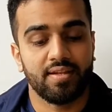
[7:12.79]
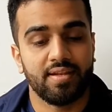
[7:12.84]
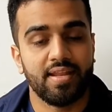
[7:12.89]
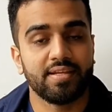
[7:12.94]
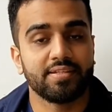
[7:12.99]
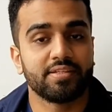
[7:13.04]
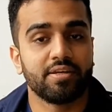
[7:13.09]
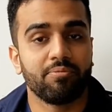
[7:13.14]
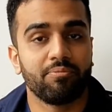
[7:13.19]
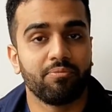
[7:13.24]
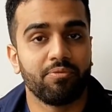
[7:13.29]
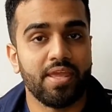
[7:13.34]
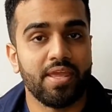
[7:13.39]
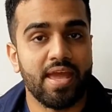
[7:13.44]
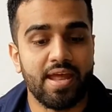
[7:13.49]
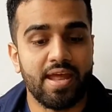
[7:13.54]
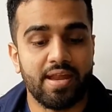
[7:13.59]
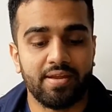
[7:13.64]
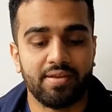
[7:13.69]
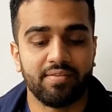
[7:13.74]
Next up, we
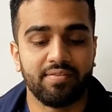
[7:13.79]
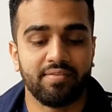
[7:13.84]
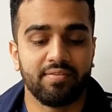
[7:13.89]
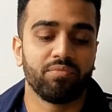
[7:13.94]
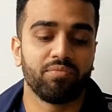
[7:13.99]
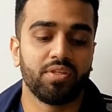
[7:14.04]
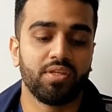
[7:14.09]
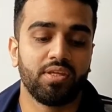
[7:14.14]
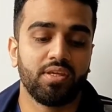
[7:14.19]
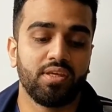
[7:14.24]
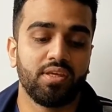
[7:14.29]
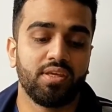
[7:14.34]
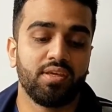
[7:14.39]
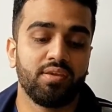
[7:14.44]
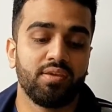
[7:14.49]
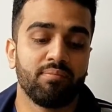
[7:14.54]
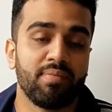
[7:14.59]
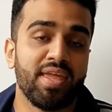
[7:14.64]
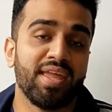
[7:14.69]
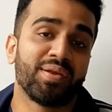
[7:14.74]
had
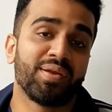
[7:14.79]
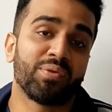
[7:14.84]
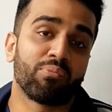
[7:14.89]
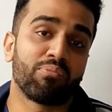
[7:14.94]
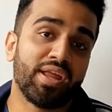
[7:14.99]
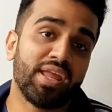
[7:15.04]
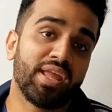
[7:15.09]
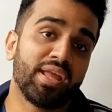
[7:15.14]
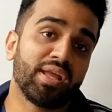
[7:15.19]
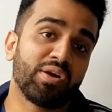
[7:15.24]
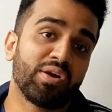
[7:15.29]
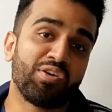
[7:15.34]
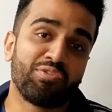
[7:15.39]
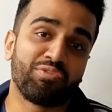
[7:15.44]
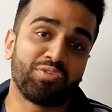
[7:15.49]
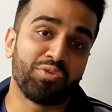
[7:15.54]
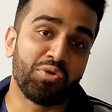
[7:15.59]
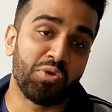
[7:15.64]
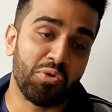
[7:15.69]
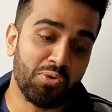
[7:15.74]
the make or break
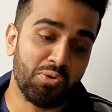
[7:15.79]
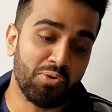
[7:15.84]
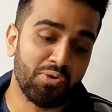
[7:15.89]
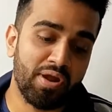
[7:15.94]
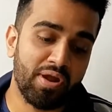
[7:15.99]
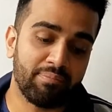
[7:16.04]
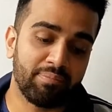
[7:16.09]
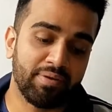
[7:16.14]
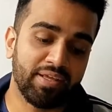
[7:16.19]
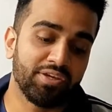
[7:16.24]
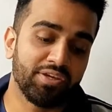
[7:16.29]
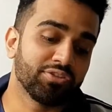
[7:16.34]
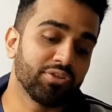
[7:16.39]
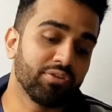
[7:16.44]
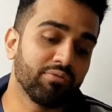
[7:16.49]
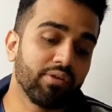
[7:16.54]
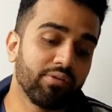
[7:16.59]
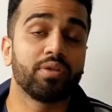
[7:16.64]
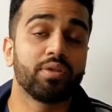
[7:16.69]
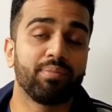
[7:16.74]
of your
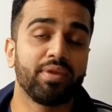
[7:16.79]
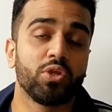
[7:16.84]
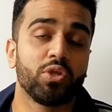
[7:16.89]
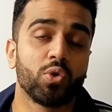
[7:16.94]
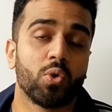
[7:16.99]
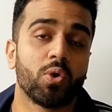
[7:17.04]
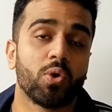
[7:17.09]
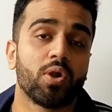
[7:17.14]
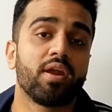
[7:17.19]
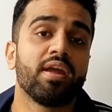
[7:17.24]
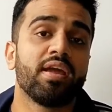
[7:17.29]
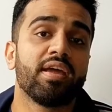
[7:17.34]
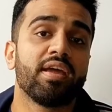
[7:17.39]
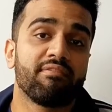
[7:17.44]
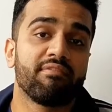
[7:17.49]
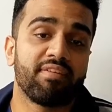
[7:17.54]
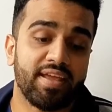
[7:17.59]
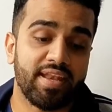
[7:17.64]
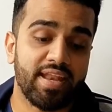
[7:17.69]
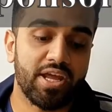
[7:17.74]
application, which will be your
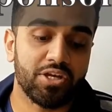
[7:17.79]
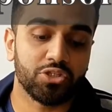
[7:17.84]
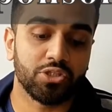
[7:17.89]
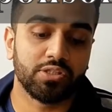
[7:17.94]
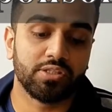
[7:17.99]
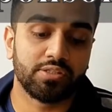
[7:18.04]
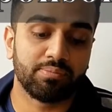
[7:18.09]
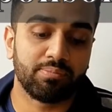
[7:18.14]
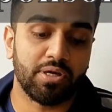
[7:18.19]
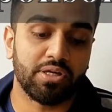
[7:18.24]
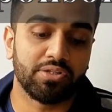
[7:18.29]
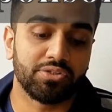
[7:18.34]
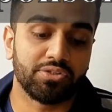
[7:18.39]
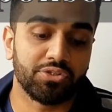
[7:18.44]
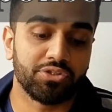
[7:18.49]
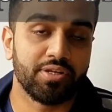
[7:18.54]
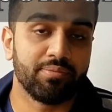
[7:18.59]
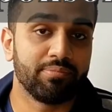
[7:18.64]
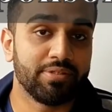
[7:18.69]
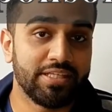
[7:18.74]
financial
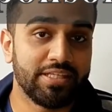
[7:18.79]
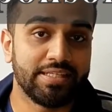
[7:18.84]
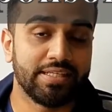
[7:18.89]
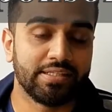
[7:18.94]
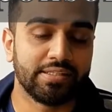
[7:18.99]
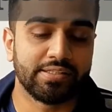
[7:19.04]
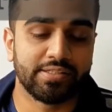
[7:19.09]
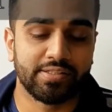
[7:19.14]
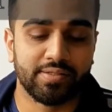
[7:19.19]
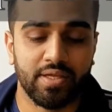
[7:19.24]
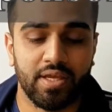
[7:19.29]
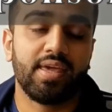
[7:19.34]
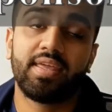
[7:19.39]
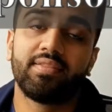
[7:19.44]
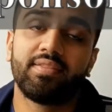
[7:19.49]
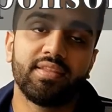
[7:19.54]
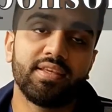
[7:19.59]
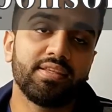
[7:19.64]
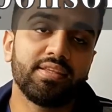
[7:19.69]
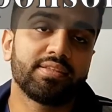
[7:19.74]
sponsorship details.
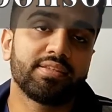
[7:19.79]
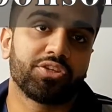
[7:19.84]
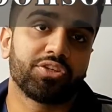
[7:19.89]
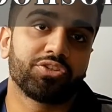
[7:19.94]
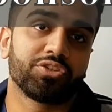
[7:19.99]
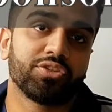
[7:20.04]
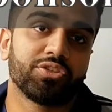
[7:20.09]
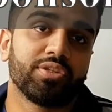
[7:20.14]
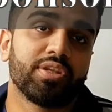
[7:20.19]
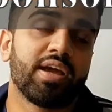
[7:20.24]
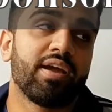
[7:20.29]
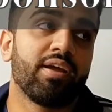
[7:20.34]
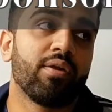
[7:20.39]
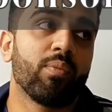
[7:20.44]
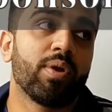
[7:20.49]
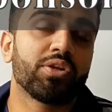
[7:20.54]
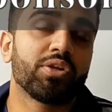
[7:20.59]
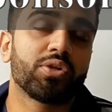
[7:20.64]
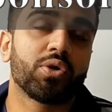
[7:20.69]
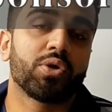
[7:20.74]
In this section, I
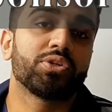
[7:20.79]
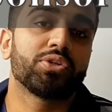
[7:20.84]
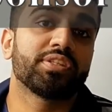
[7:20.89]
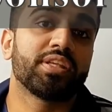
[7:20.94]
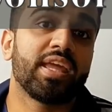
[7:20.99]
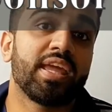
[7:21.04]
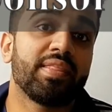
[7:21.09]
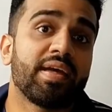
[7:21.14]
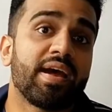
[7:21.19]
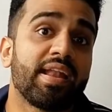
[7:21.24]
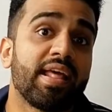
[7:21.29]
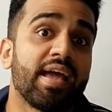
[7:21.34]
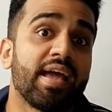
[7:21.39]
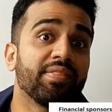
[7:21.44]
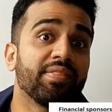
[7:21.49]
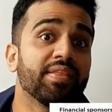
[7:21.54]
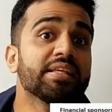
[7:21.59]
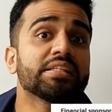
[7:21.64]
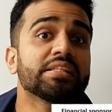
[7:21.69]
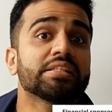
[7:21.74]
went on to say that
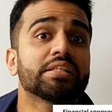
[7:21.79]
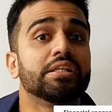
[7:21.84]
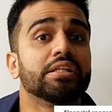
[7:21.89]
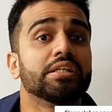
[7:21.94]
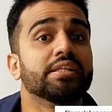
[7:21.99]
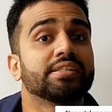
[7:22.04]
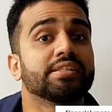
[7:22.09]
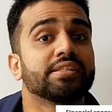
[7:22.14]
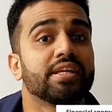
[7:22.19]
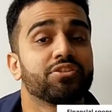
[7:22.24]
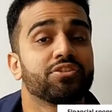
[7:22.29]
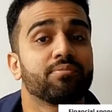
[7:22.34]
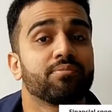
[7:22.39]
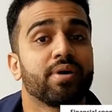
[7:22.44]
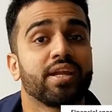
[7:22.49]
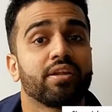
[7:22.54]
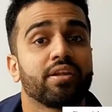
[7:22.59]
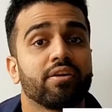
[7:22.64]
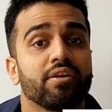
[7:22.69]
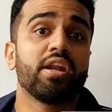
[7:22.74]
this early stage in my
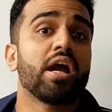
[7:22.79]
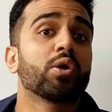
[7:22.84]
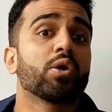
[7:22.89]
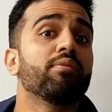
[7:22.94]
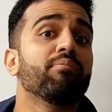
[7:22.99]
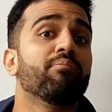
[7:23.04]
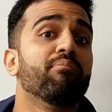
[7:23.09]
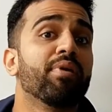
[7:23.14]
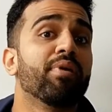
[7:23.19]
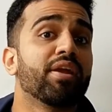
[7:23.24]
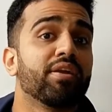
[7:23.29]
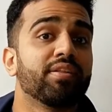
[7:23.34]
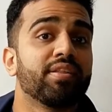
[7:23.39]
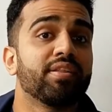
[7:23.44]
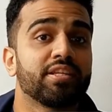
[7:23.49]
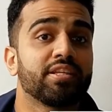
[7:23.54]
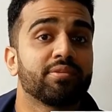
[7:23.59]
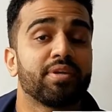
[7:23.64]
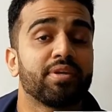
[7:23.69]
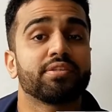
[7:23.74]
career, I couldn't bear
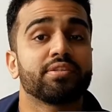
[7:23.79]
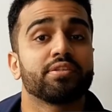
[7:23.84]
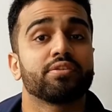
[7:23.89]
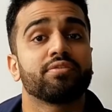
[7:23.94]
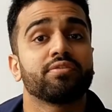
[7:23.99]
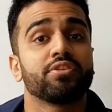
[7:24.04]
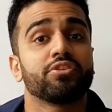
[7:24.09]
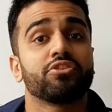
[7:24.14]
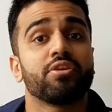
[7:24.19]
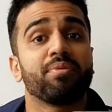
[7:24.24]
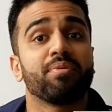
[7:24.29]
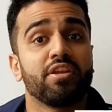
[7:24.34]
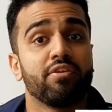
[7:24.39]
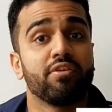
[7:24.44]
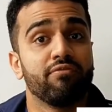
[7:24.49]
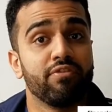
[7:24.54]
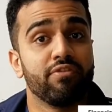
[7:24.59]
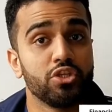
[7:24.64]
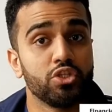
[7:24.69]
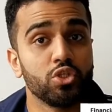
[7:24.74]
the expenses of the trip
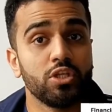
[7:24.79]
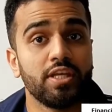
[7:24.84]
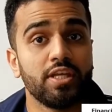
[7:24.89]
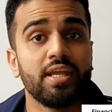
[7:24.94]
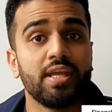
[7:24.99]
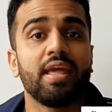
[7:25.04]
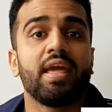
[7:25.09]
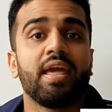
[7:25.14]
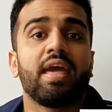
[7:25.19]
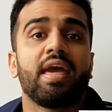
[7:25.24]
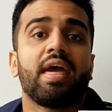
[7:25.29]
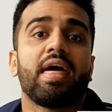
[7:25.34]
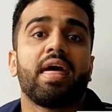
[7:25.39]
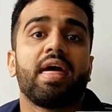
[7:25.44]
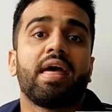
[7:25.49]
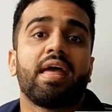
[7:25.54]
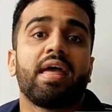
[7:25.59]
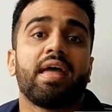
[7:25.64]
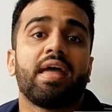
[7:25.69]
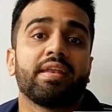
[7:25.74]
individually,
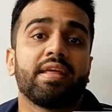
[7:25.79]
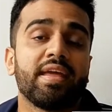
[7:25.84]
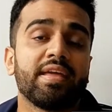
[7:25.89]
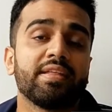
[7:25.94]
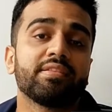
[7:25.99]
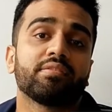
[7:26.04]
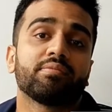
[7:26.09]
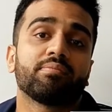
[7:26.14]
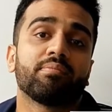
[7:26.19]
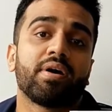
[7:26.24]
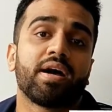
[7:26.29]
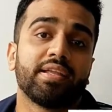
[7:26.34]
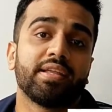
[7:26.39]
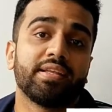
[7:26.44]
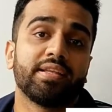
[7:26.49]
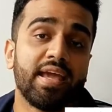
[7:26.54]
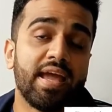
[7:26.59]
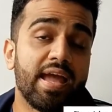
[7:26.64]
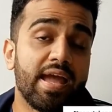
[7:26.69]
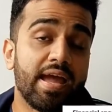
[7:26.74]
and hence
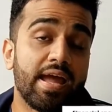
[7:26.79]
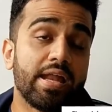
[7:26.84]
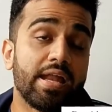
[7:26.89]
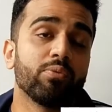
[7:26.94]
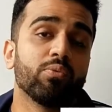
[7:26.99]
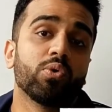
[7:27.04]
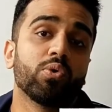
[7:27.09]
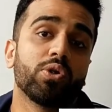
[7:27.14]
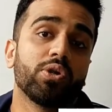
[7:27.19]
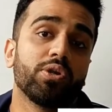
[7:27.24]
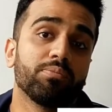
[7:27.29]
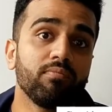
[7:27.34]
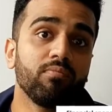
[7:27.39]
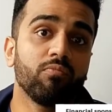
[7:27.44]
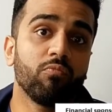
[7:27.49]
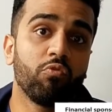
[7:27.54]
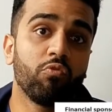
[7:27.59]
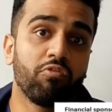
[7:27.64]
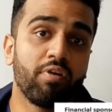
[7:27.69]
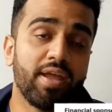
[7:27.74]
my dad would
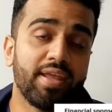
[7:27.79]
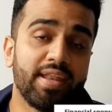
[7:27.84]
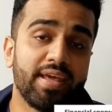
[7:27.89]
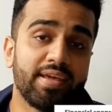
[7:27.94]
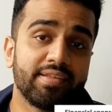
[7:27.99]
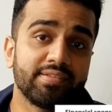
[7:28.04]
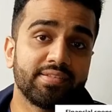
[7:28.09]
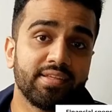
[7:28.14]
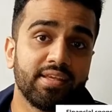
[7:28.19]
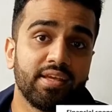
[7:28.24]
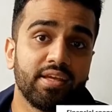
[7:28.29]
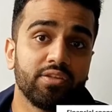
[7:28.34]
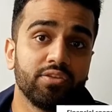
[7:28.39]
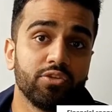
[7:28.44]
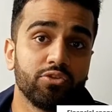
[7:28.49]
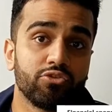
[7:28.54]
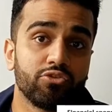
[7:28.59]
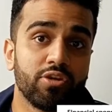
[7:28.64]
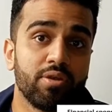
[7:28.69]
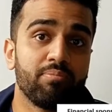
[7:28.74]
finance
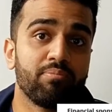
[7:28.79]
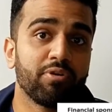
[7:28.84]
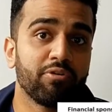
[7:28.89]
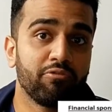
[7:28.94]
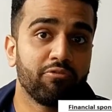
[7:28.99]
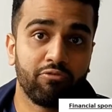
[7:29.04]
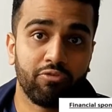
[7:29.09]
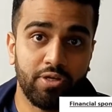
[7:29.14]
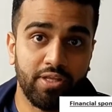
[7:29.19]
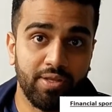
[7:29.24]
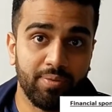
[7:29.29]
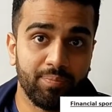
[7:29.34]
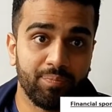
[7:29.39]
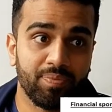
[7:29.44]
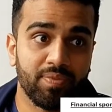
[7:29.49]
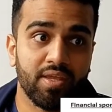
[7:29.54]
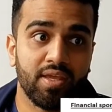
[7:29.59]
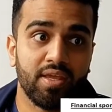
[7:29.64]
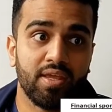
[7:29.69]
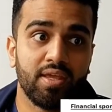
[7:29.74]
the trip fully,
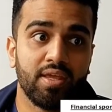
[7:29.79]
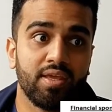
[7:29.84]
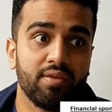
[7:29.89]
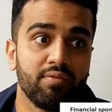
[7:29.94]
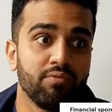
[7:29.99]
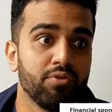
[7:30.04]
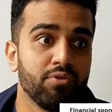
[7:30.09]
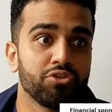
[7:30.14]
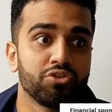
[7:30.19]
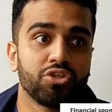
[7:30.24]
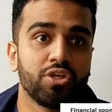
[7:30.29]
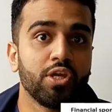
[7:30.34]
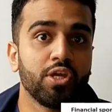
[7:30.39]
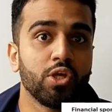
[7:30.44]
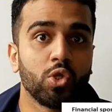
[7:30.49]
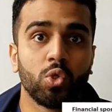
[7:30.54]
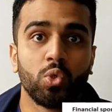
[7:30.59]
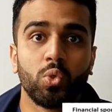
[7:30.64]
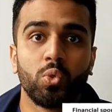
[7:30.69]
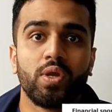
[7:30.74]
which
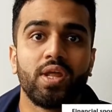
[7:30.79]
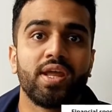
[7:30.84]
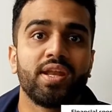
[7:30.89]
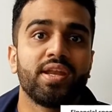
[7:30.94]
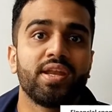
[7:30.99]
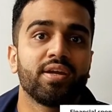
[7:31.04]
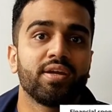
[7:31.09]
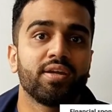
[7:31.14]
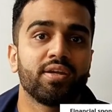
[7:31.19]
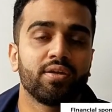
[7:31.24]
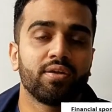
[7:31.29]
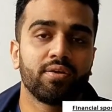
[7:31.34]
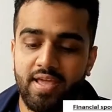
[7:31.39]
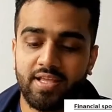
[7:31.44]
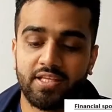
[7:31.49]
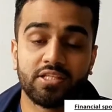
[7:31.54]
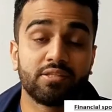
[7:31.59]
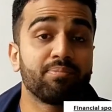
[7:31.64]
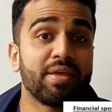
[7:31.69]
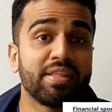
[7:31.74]
included
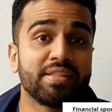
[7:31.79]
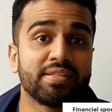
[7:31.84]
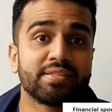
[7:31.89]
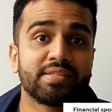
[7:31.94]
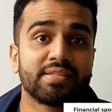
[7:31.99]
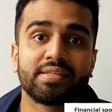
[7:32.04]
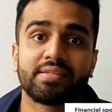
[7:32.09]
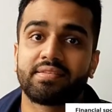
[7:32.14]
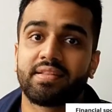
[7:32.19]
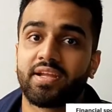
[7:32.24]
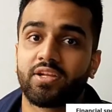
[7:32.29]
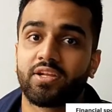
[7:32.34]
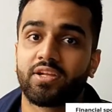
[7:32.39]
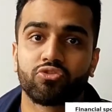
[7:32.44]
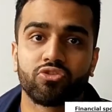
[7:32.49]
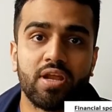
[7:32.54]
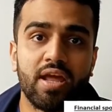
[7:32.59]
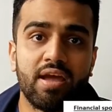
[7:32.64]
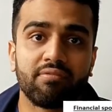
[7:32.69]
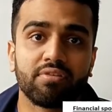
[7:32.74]
expenses like
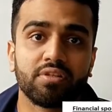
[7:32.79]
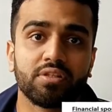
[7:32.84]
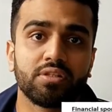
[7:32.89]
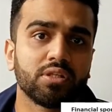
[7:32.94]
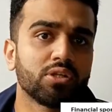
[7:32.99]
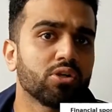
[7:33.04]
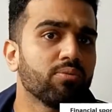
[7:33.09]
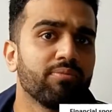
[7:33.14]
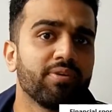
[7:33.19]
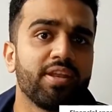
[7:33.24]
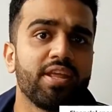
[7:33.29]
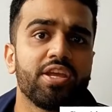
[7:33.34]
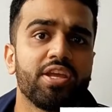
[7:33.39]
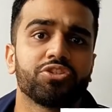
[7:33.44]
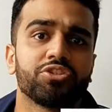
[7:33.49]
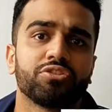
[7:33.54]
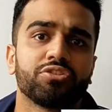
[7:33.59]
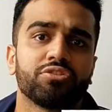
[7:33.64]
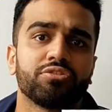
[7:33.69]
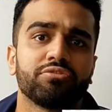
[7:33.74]
travel,
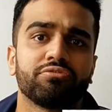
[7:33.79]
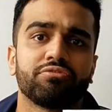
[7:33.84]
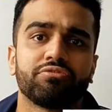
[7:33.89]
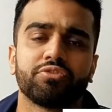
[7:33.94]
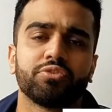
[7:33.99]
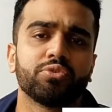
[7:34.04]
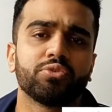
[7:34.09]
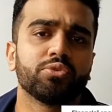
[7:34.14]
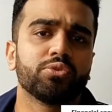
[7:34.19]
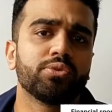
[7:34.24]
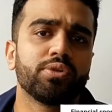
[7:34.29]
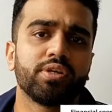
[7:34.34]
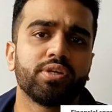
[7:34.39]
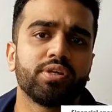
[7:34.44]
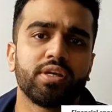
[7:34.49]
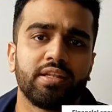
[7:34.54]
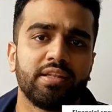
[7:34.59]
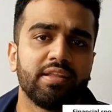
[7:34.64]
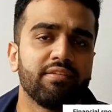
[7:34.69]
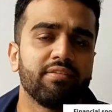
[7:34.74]
accommodation, food,
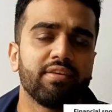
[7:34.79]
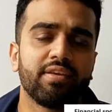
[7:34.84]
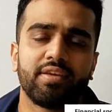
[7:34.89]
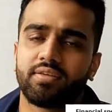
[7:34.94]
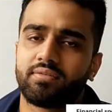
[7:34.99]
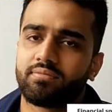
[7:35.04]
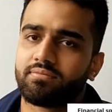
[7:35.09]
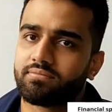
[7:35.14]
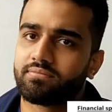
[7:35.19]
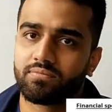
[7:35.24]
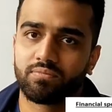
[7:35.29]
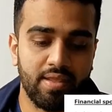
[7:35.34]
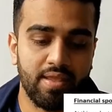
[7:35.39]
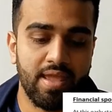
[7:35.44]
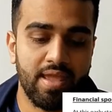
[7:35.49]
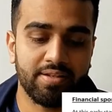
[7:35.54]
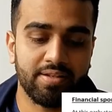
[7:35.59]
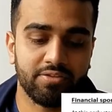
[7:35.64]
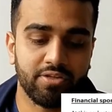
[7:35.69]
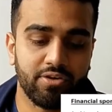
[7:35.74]
living,
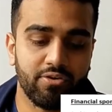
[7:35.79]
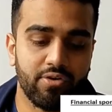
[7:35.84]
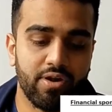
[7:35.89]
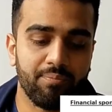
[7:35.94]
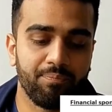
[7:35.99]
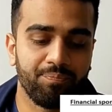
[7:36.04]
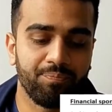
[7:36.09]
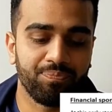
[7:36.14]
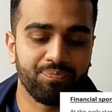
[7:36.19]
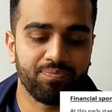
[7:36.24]
etc.